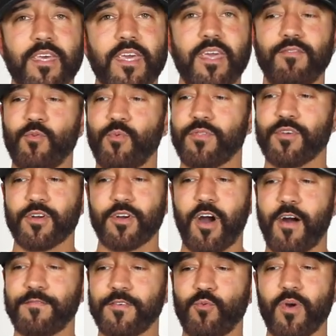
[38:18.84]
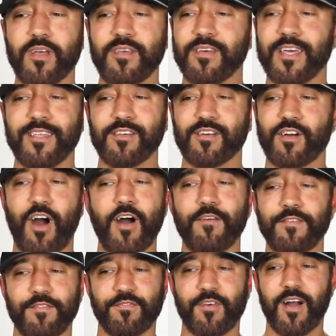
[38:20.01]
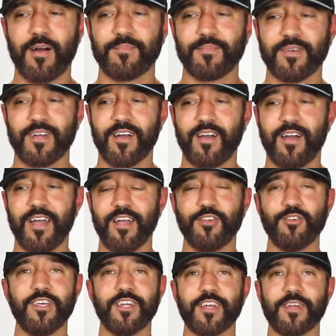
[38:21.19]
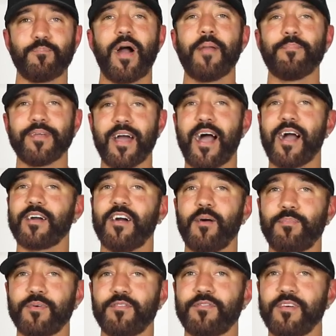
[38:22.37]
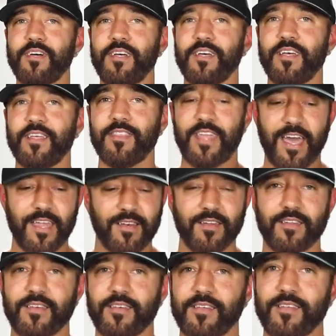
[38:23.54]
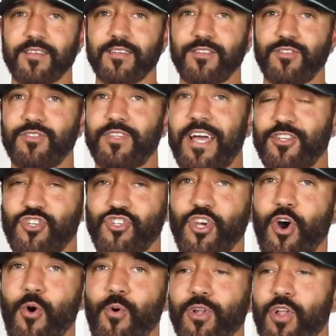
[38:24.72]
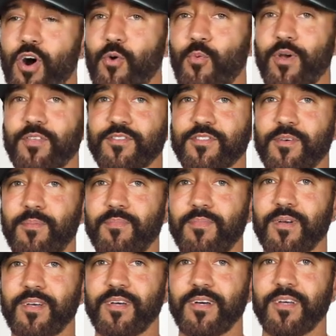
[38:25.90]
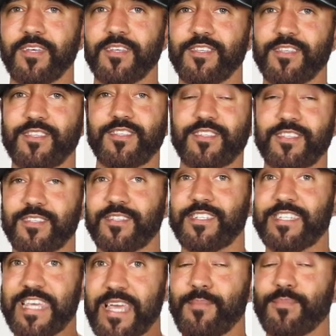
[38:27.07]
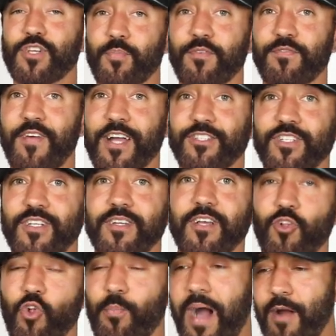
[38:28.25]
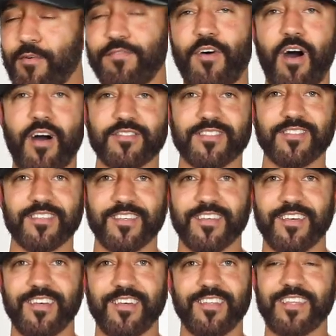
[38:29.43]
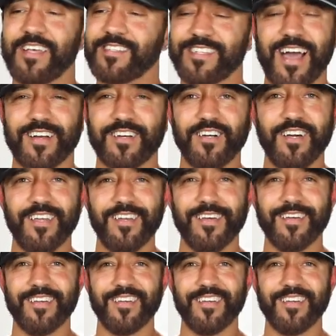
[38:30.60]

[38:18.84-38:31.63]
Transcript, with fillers: even with your coffee, where are you getting your coffee from? All right, are you getting a piping hot cup of that that Joe along with some steamed to perfection chlorpyrifos? That's not good.